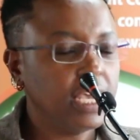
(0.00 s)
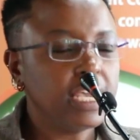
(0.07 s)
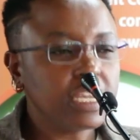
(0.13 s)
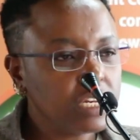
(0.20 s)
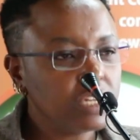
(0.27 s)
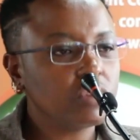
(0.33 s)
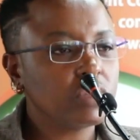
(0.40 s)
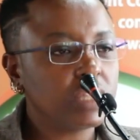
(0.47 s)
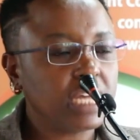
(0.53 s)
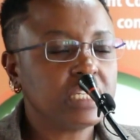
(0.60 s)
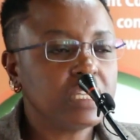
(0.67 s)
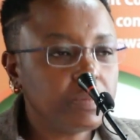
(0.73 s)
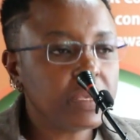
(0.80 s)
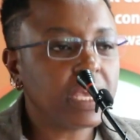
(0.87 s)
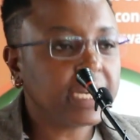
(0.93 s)
He didn't know that
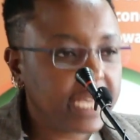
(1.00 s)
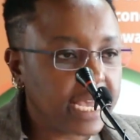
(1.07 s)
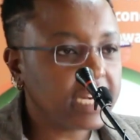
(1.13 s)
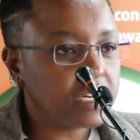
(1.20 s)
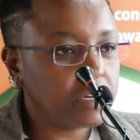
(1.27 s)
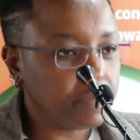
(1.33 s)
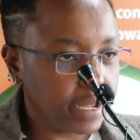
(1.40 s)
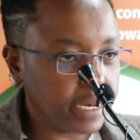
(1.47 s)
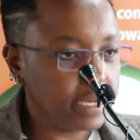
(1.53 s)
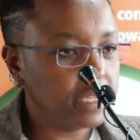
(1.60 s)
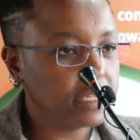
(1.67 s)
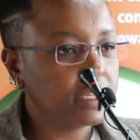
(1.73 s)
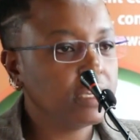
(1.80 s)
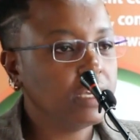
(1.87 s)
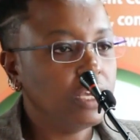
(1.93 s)
he had carried
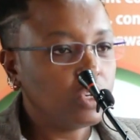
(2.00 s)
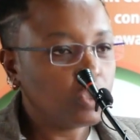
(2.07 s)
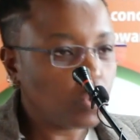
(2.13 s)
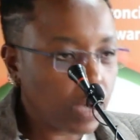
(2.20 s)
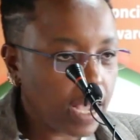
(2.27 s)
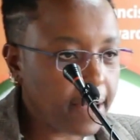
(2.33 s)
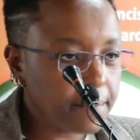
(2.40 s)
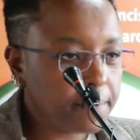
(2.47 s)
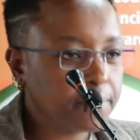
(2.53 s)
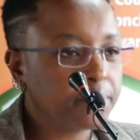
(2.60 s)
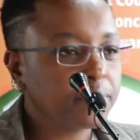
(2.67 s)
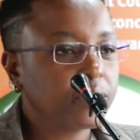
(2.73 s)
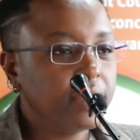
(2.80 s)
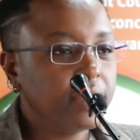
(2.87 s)
money to come